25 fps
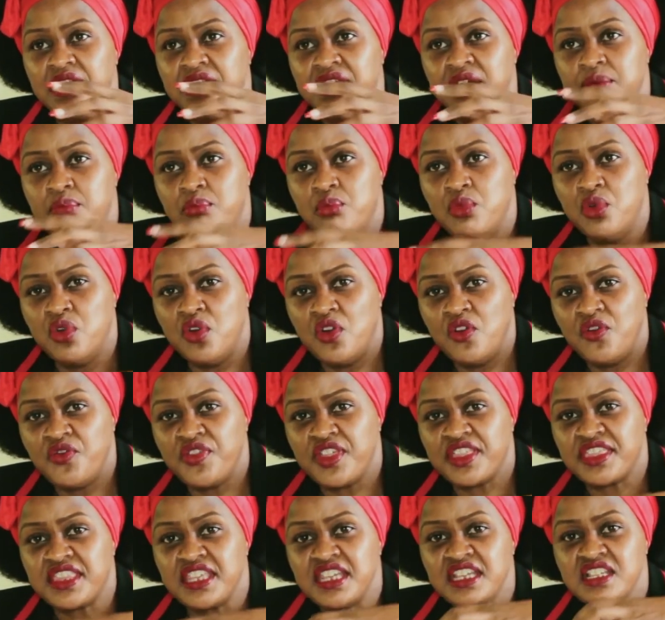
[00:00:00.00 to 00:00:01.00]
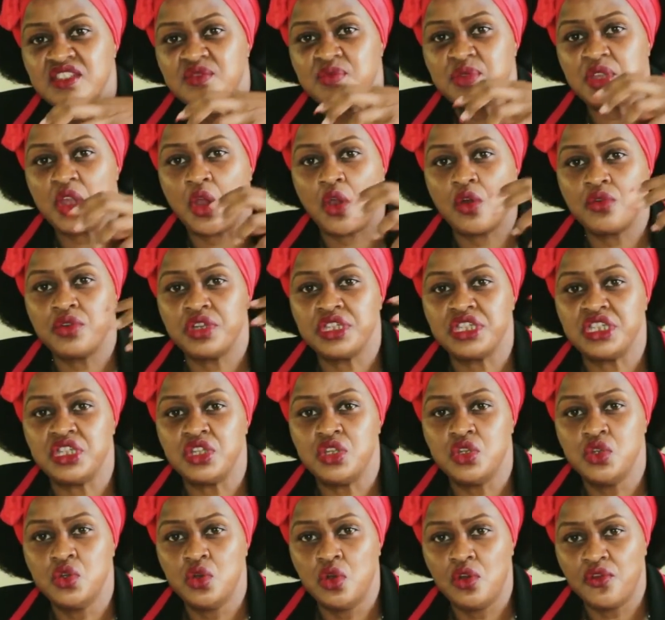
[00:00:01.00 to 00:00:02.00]
remove the things we
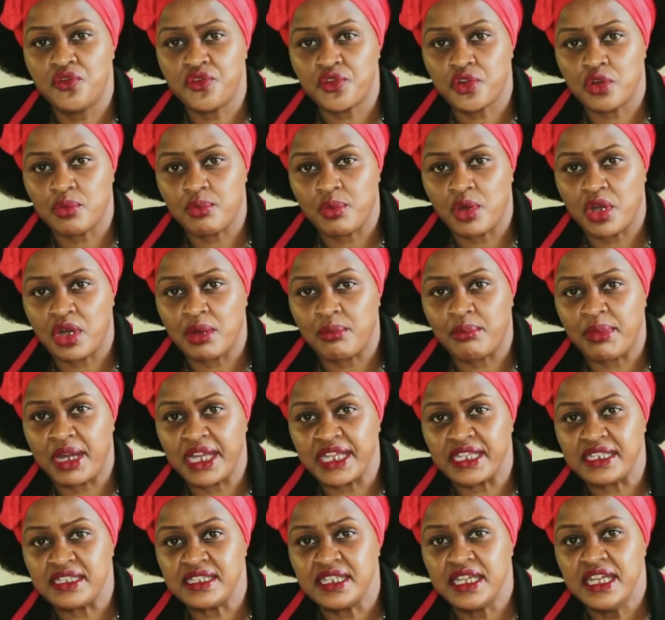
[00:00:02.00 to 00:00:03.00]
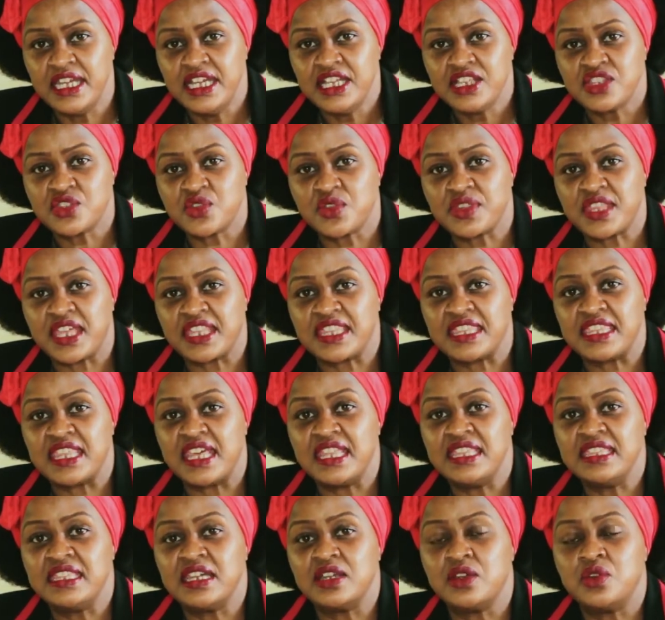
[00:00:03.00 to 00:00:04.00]
already know from our mind so that
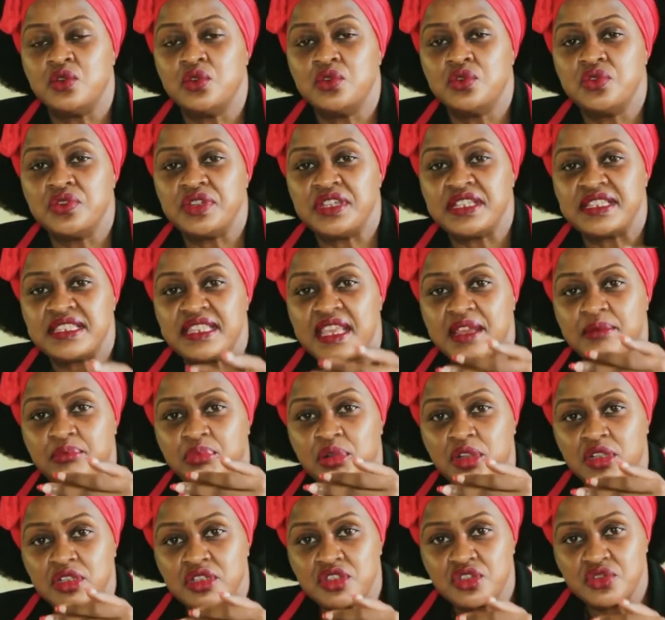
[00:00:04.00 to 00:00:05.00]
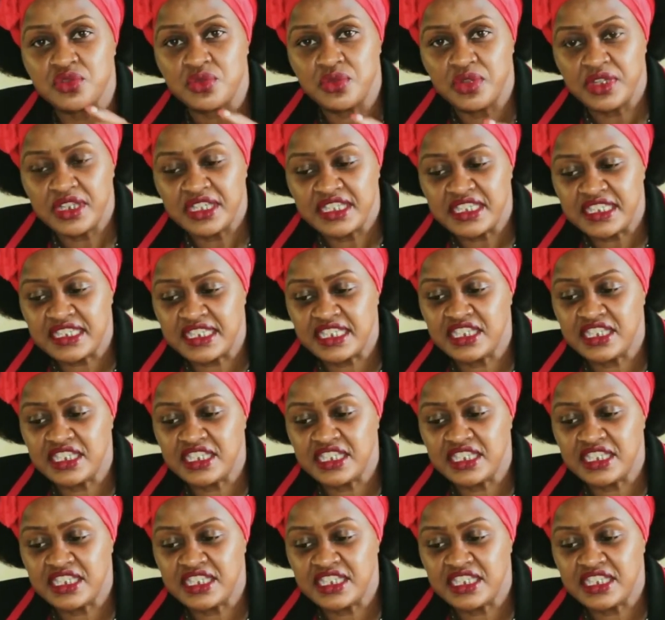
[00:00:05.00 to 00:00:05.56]
then the guru is able to